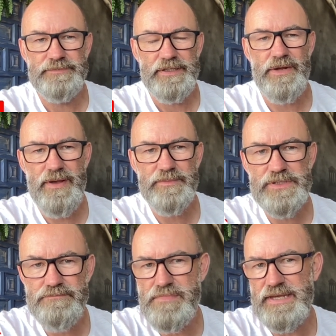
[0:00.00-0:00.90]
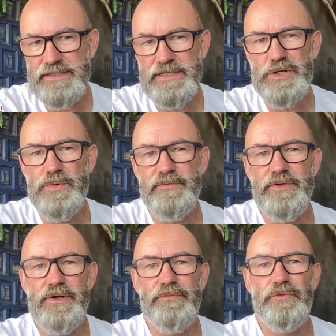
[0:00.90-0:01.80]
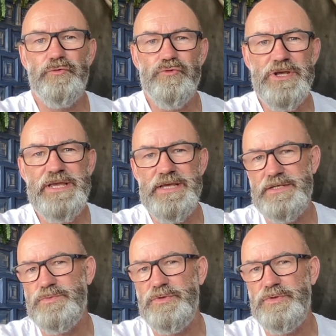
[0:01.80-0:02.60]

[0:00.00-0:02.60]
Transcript: Now, Amazon made the equivalent of 3 years'